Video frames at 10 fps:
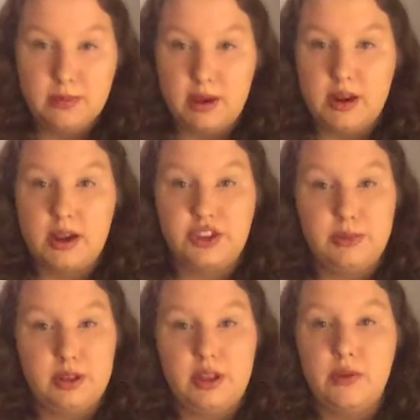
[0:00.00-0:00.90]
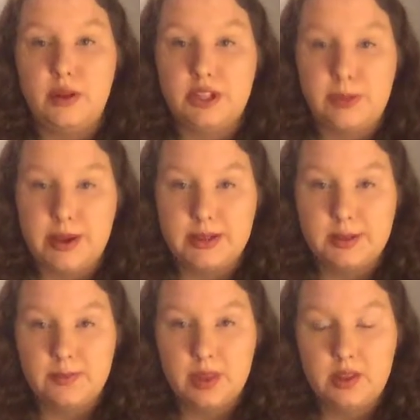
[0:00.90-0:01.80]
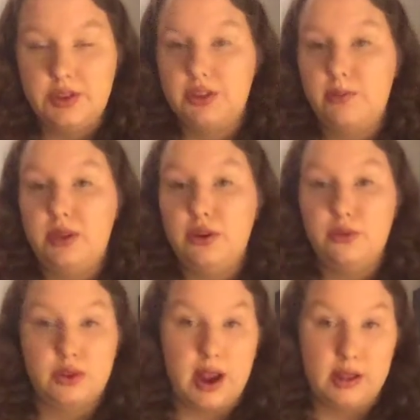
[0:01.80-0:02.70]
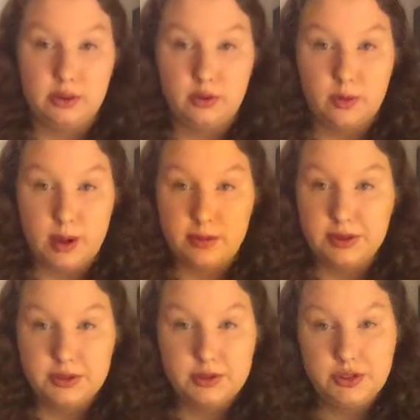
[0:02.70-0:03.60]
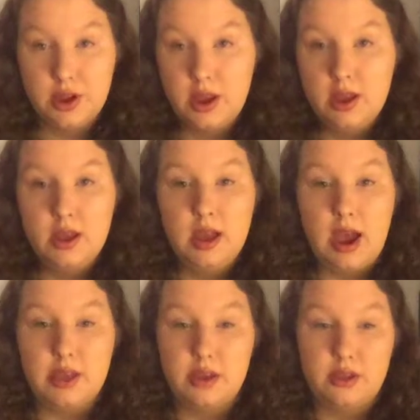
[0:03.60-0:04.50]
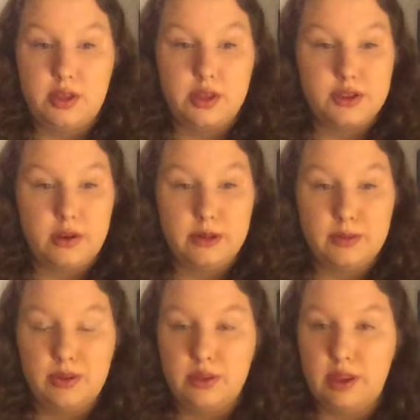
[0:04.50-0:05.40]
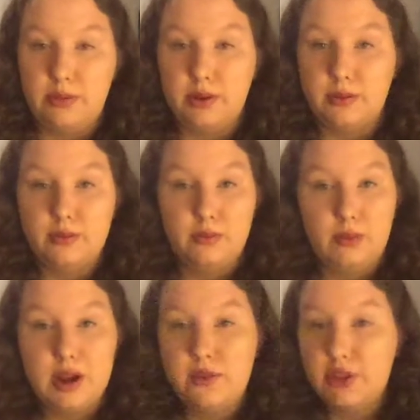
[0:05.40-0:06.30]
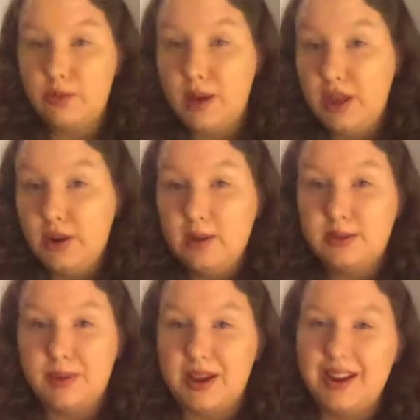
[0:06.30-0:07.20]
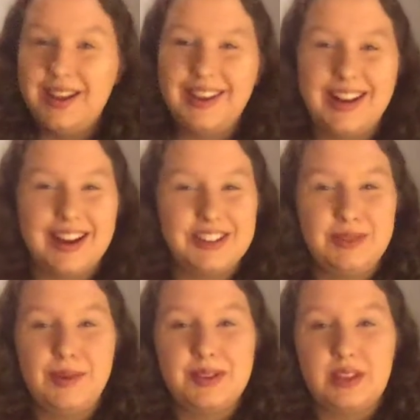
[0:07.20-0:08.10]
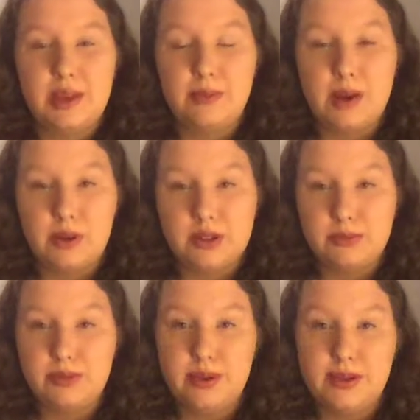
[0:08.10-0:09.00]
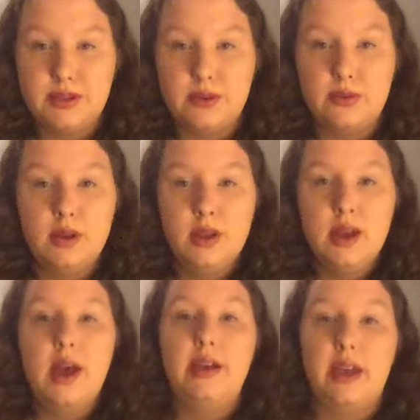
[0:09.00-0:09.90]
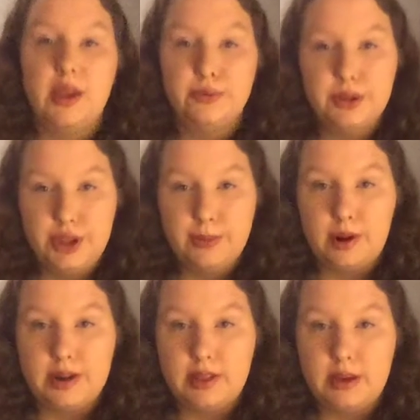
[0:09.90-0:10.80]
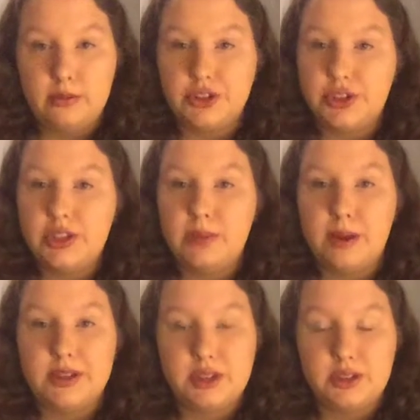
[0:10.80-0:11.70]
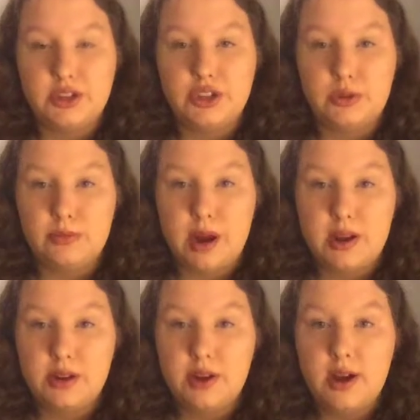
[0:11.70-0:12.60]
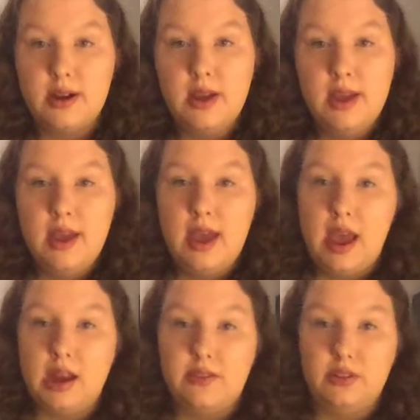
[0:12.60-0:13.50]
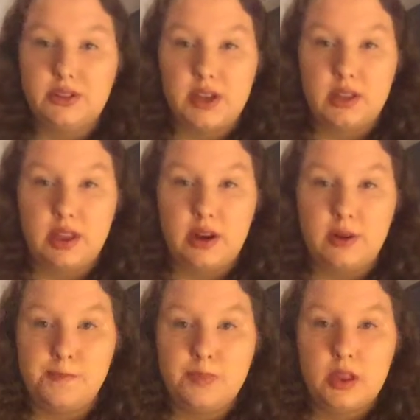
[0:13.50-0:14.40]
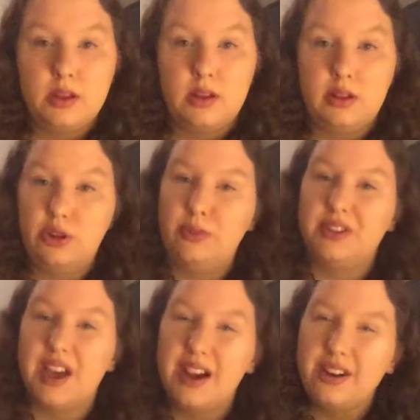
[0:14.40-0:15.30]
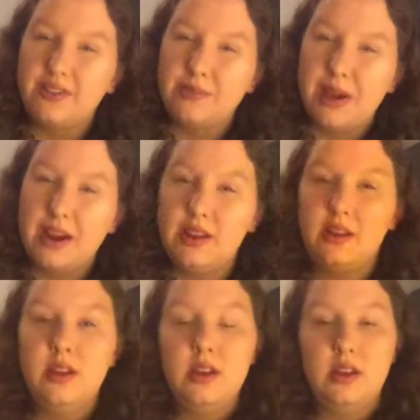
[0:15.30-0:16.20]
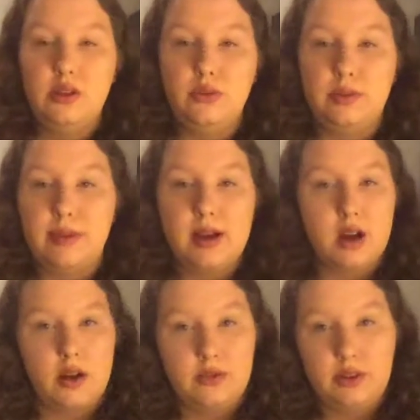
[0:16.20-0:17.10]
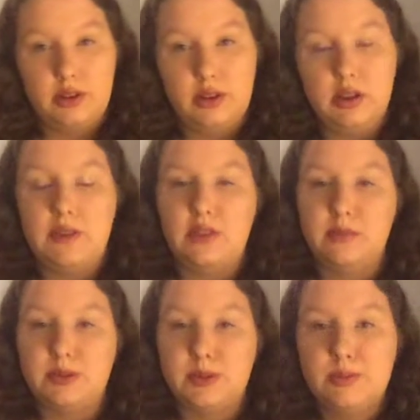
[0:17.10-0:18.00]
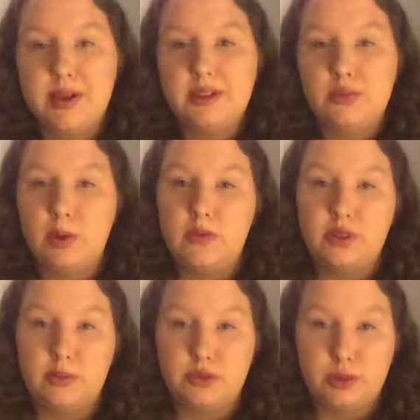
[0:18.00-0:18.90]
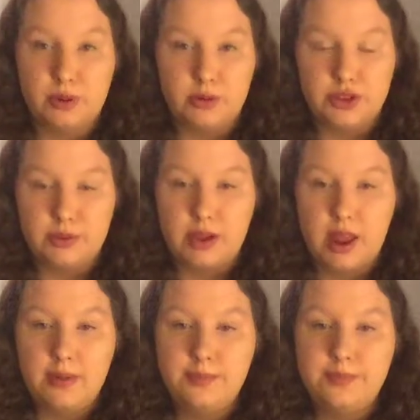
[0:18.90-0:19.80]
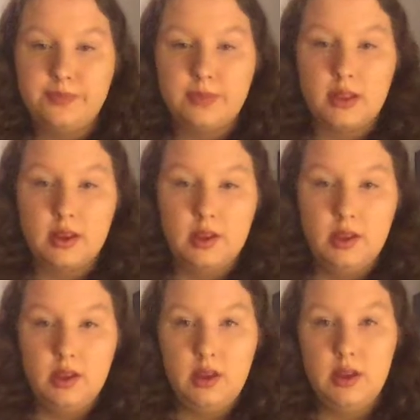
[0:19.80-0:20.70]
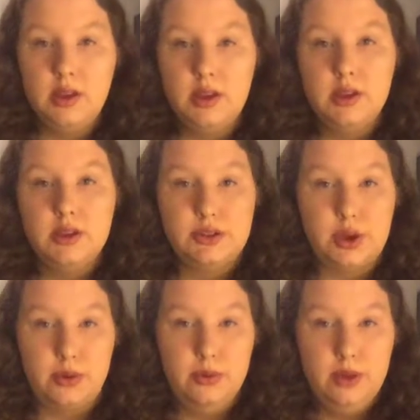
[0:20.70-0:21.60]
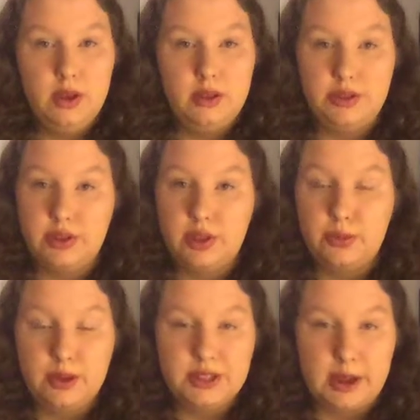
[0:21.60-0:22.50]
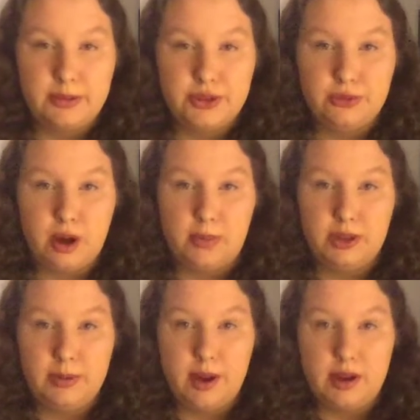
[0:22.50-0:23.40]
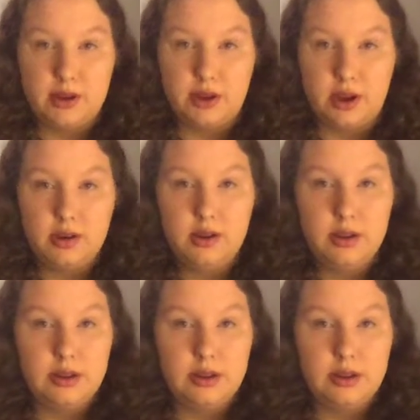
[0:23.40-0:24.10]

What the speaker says: It might actually mean that they want space. And this is something new that I learned from my research. I thought that this always meant that they were ready for the belly rubs, but it actually means that they might want some space. So again, read their body language. This is the best thing to do when petting a dog. And if it looks like they're a little bit tired of the petting, you can back off for a little, give them some space, and wait for them to approach you again. So these are the 3 steps to properly petting a dog.